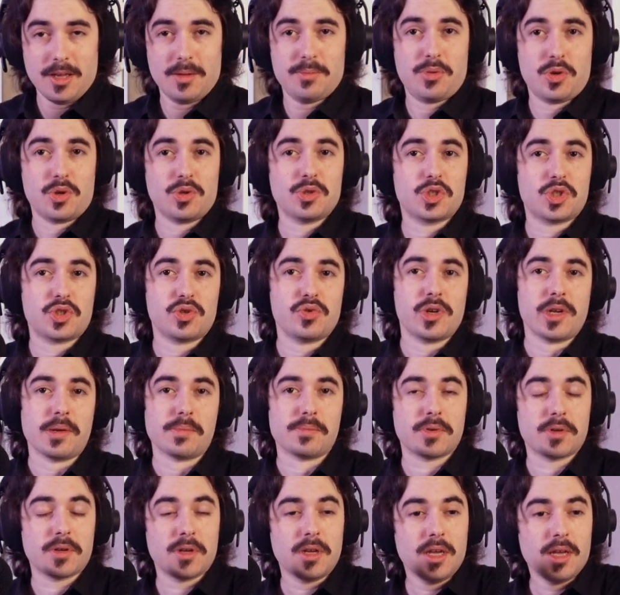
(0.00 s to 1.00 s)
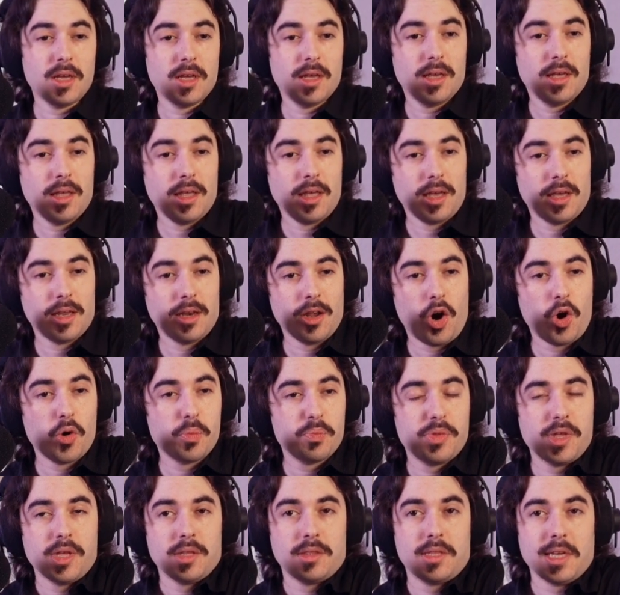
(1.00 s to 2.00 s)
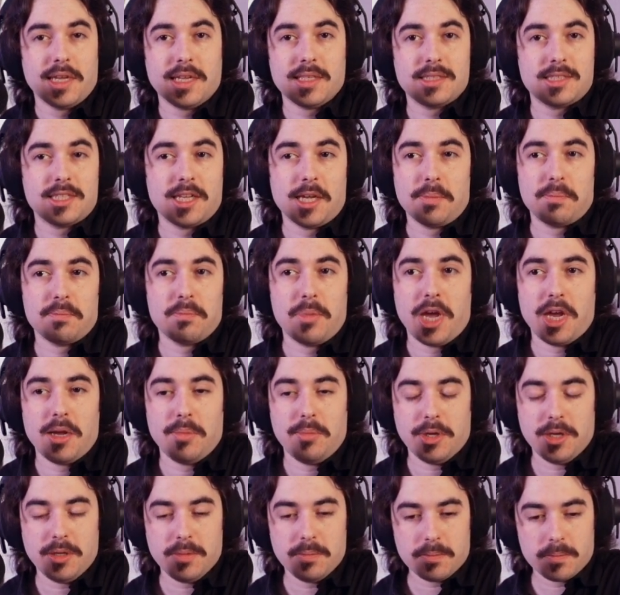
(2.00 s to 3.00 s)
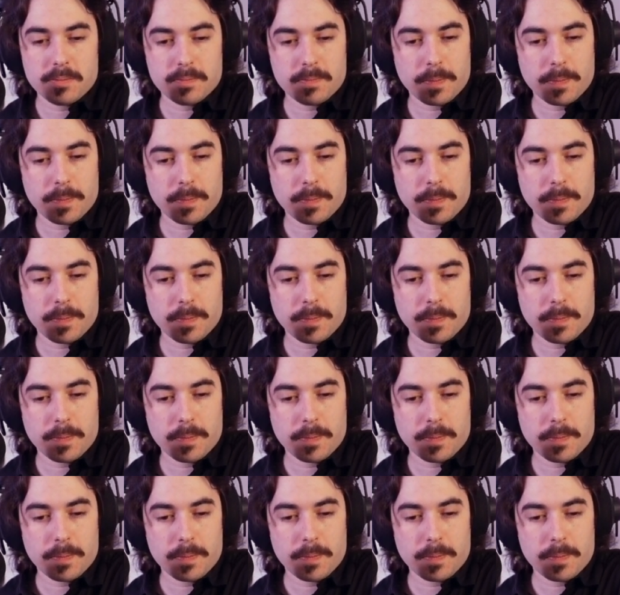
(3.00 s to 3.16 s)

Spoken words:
per trip, and hope that they tip maybe.